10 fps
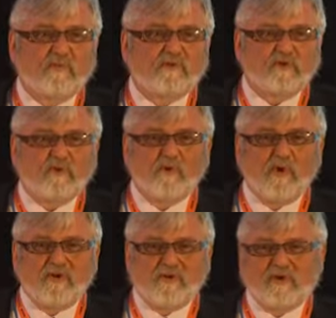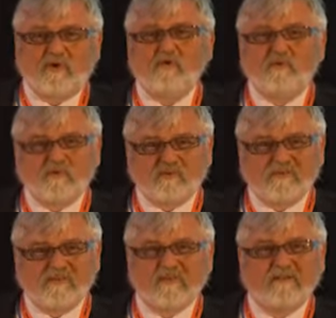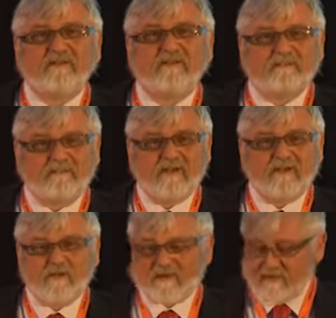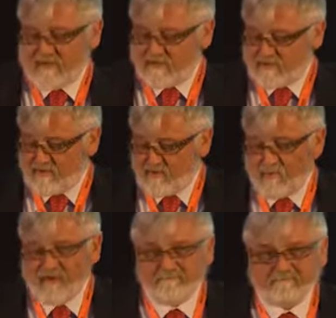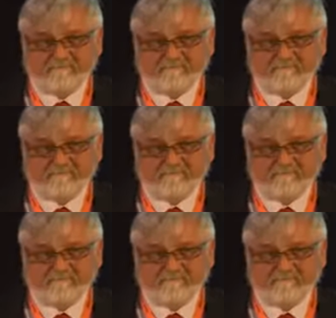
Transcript: will show a huge return very quickly in year one.